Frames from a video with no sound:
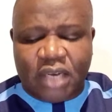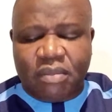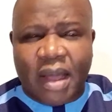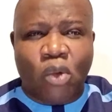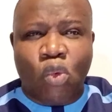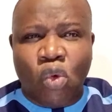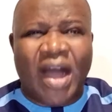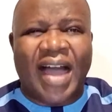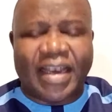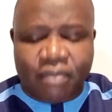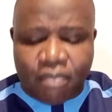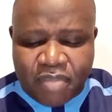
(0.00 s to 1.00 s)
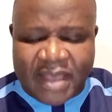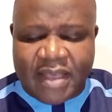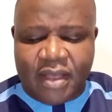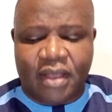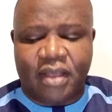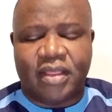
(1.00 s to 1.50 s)
my word
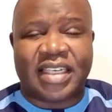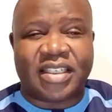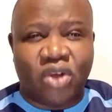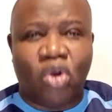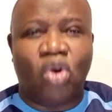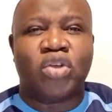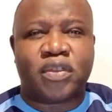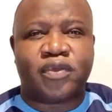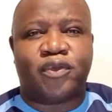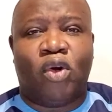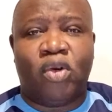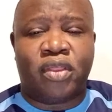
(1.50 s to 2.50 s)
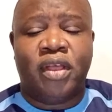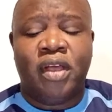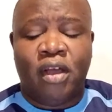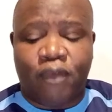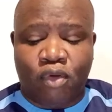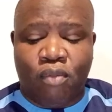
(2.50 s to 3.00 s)
be that goes forth
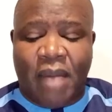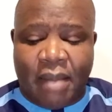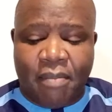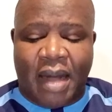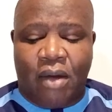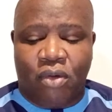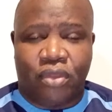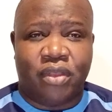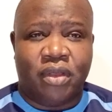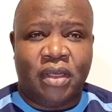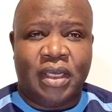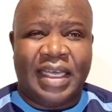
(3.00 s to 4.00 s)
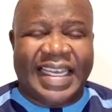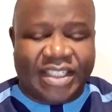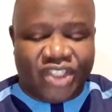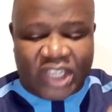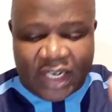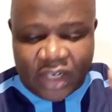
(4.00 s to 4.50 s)
from my mouth. It
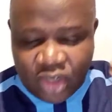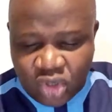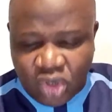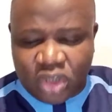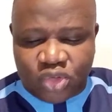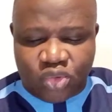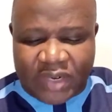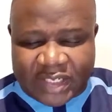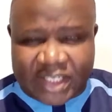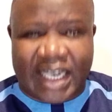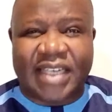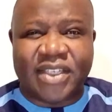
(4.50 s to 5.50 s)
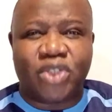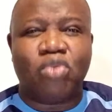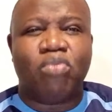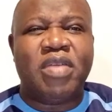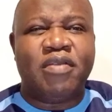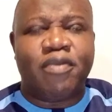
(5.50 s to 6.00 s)
shall not return to
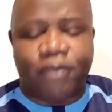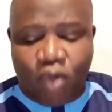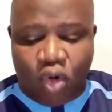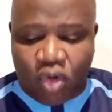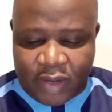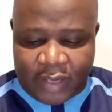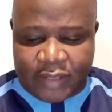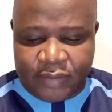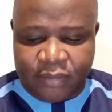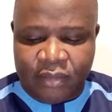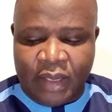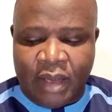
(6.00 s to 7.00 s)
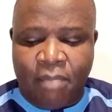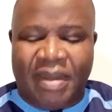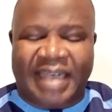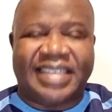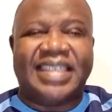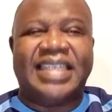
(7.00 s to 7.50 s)
me void,
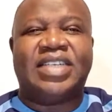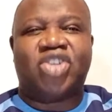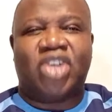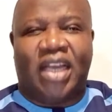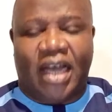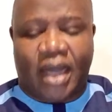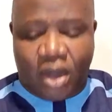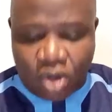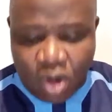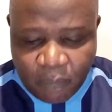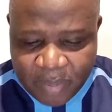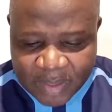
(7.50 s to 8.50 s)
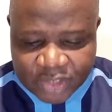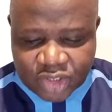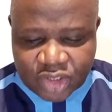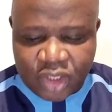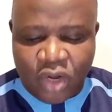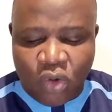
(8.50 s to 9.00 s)
but it shall
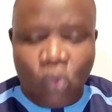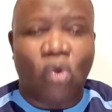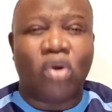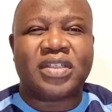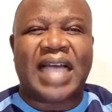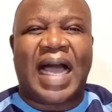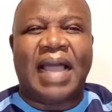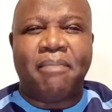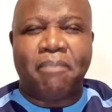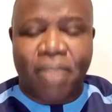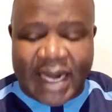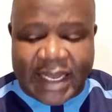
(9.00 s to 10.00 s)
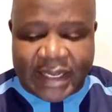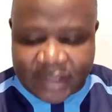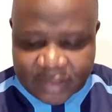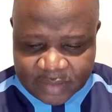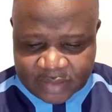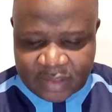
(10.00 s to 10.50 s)
accomplish what I
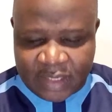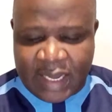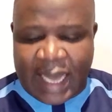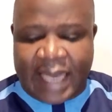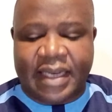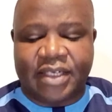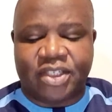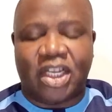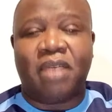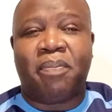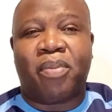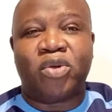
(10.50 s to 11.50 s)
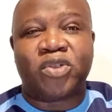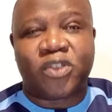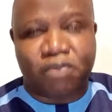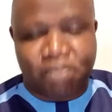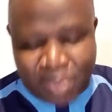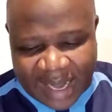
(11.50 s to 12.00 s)
please, and it shall
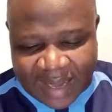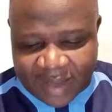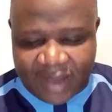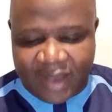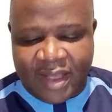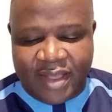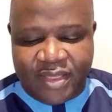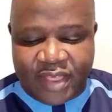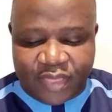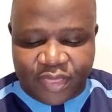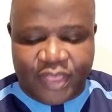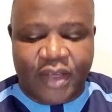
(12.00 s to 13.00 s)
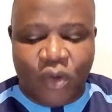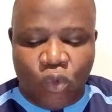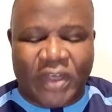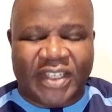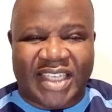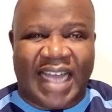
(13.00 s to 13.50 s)
prosper in the thing
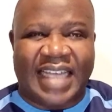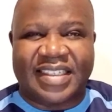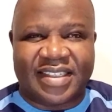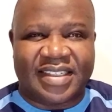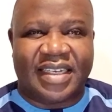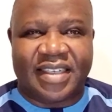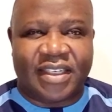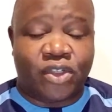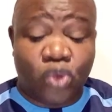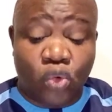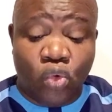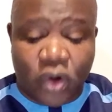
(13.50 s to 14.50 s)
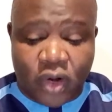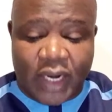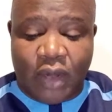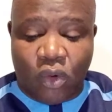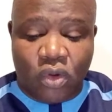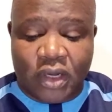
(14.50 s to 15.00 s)
which I send it. Two
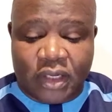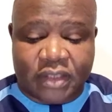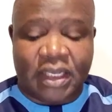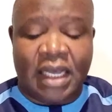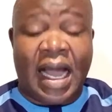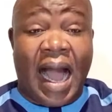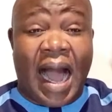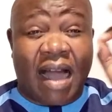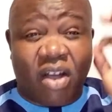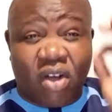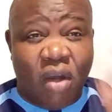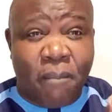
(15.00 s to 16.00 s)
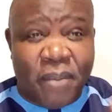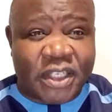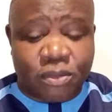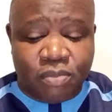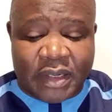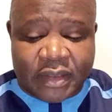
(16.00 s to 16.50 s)
clear words,
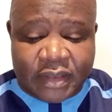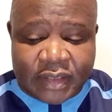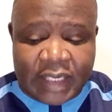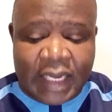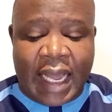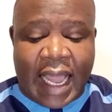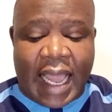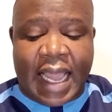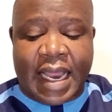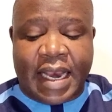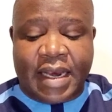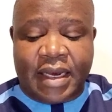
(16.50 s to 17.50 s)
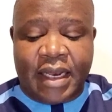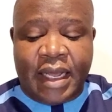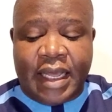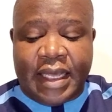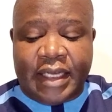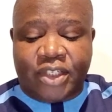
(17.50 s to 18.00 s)
accomplishment, and
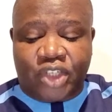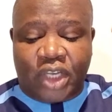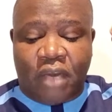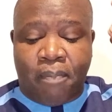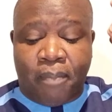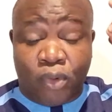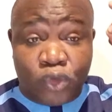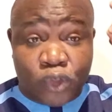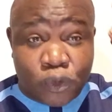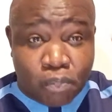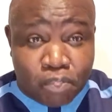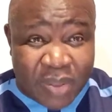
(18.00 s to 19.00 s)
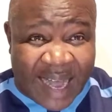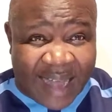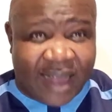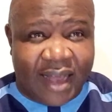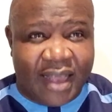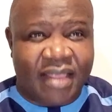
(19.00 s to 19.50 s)
it shall prosper
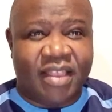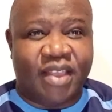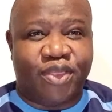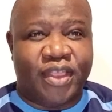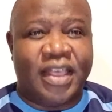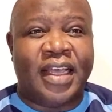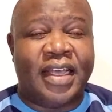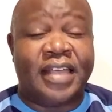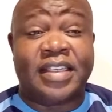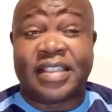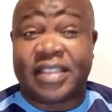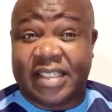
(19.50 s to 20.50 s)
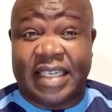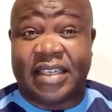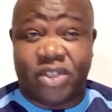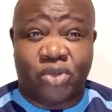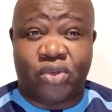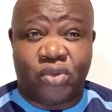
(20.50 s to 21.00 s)
in the thing it is
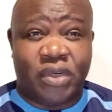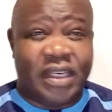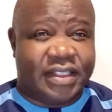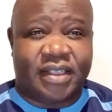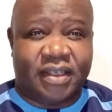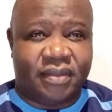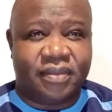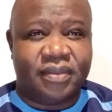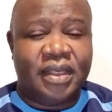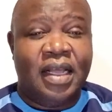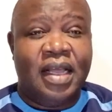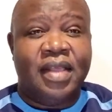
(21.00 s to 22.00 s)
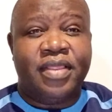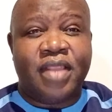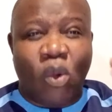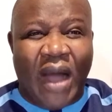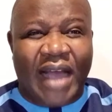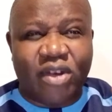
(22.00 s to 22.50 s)
sent to do. Listen, the
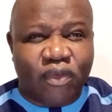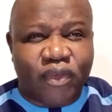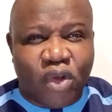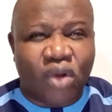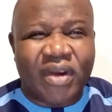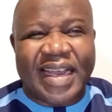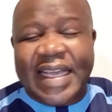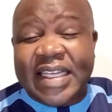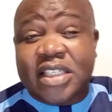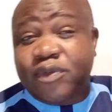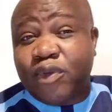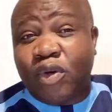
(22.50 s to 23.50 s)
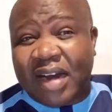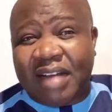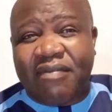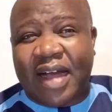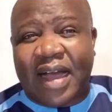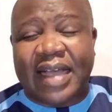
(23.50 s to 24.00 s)
word of God is
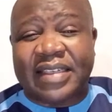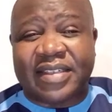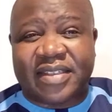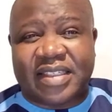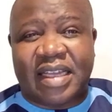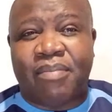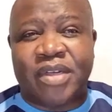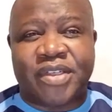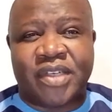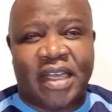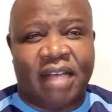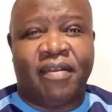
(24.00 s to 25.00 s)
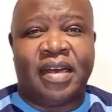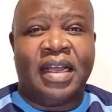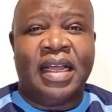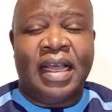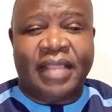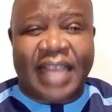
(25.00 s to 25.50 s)
forever established in heaven.
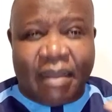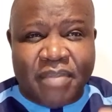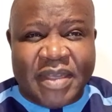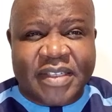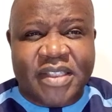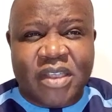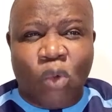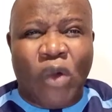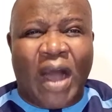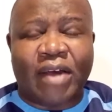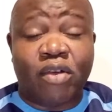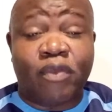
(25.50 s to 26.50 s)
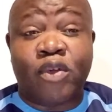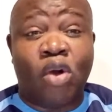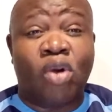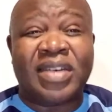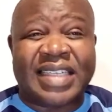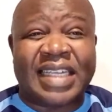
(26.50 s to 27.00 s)
That means the word of
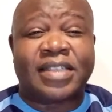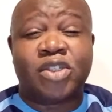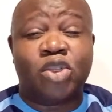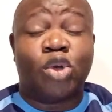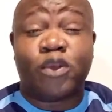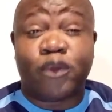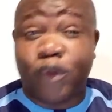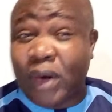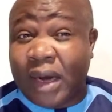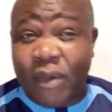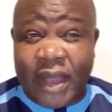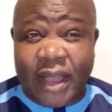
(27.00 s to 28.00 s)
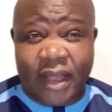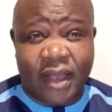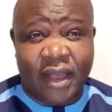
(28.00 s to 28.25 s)
God does not fall away.